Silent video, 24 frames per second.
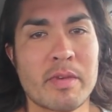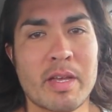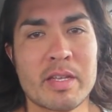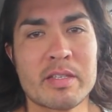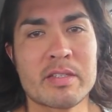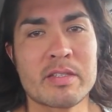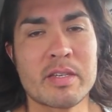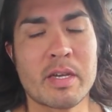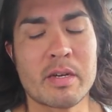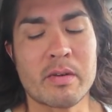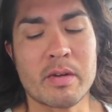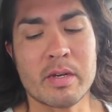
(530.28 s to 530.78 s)

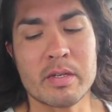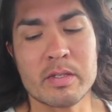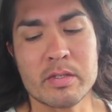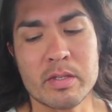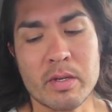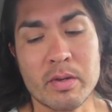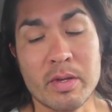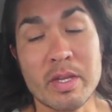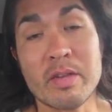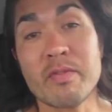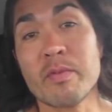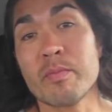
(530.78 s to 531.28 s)
etc.
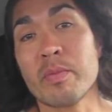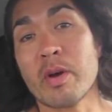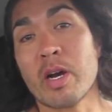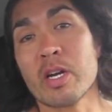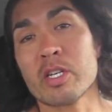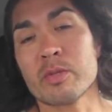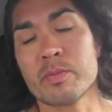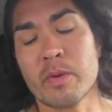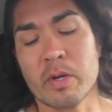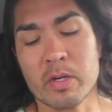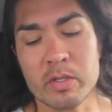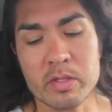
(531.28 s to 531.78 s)
So even
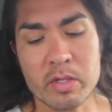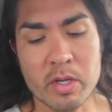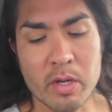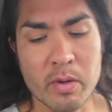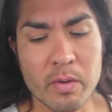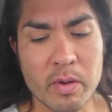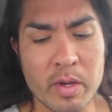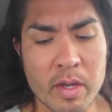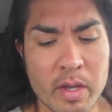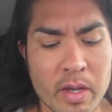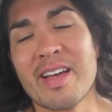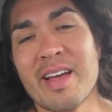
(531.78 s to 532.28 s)
Poshmark.
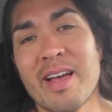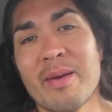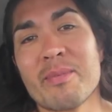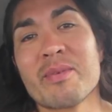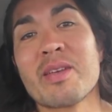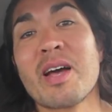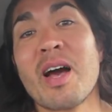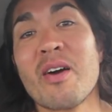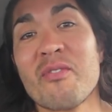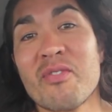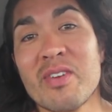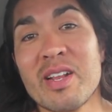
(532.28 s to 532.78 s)
So I'm
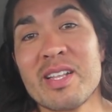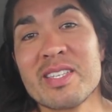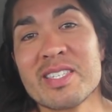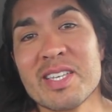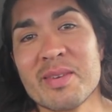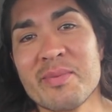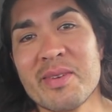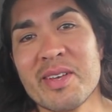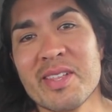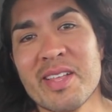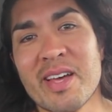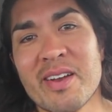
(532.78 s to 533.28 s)
confident it's
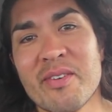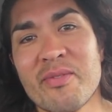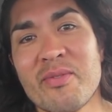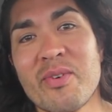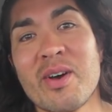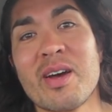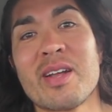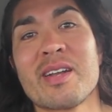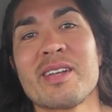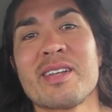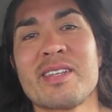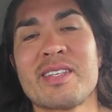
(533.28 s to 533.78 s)
gonna be a lot of
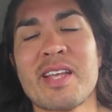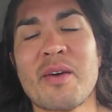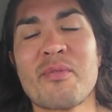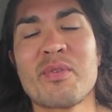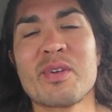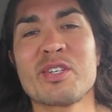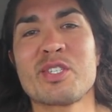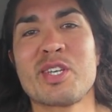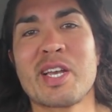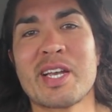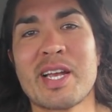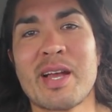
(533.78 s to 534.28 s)
fun.
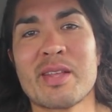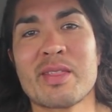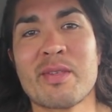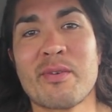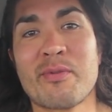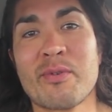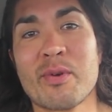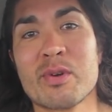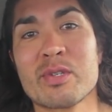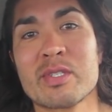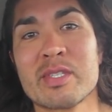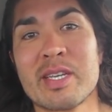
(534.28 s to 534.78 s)
Definitely check out
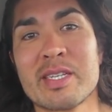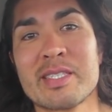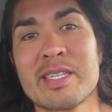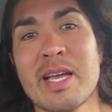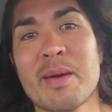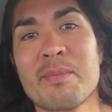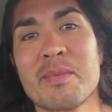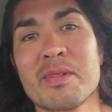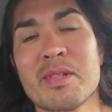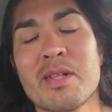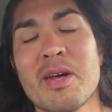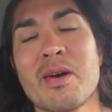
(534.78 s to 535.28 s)
the first link
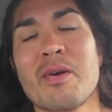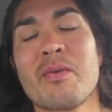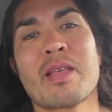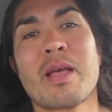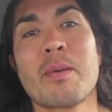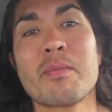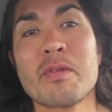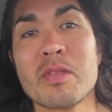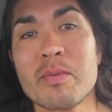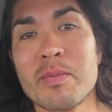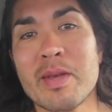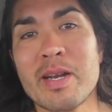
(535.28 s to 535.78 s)
down below.
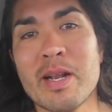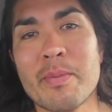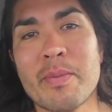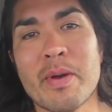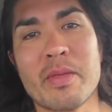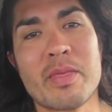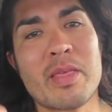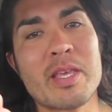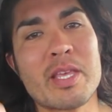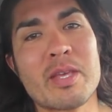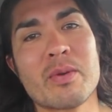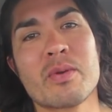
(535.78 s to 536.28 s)
Come to the meetup,
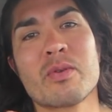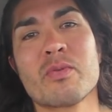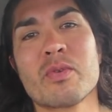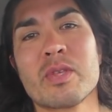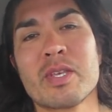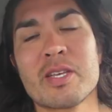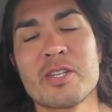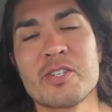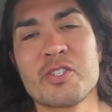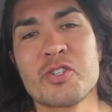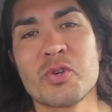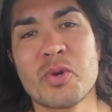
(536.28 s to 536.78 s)
I think you would
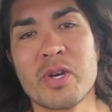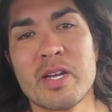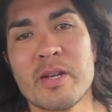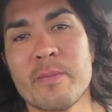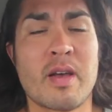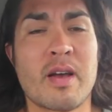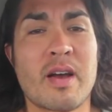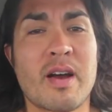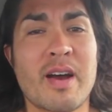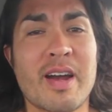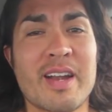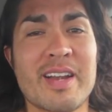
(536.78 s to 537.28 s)
really enjoy it.
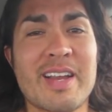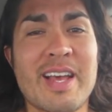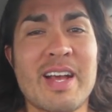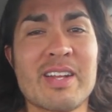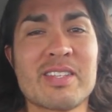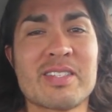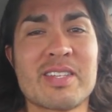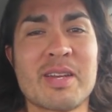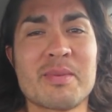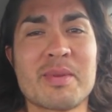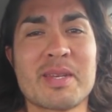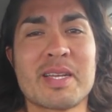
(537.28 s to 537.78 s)
All right, now
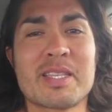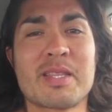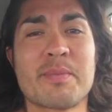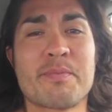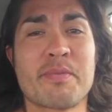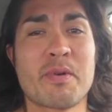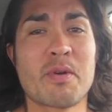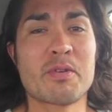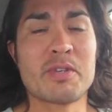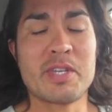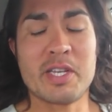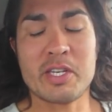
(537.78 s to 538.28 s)
it's time to get the
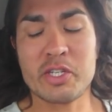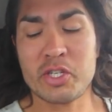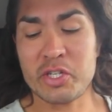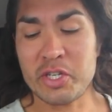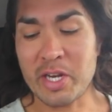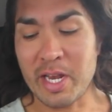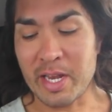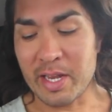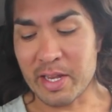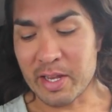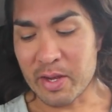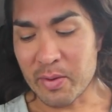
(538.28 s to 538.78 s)
protein
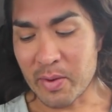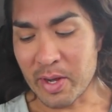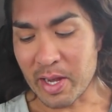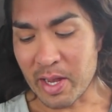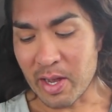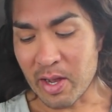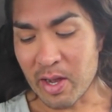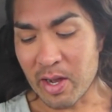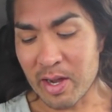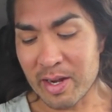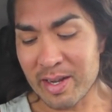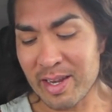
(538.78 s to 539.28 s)
shake
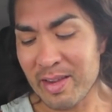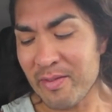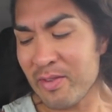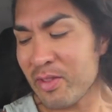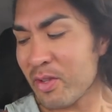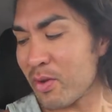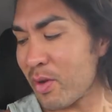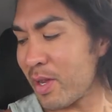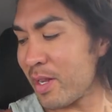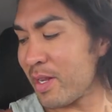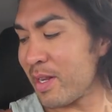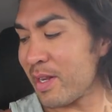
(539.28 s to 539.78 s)
going on.
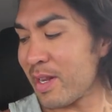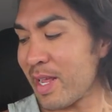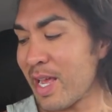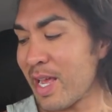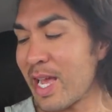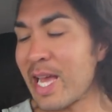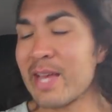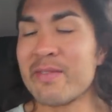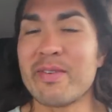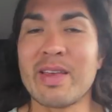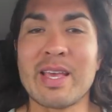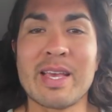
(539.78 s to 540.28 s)
Even though I didn't
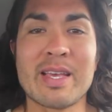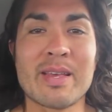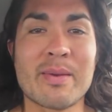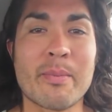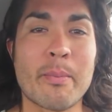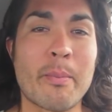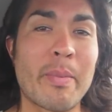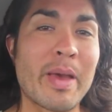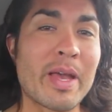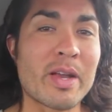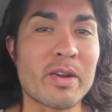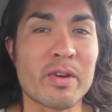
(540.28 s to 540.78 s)
have a
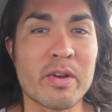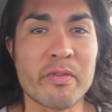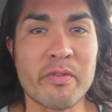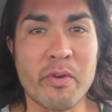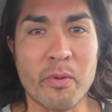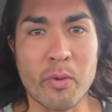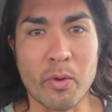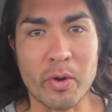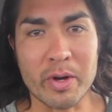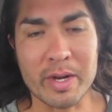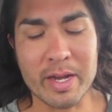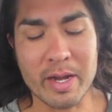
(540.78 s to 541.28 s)
banger of a
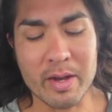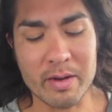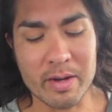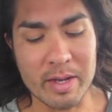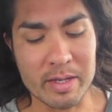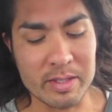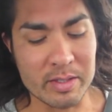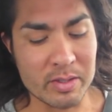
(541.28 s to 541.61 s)
workout, I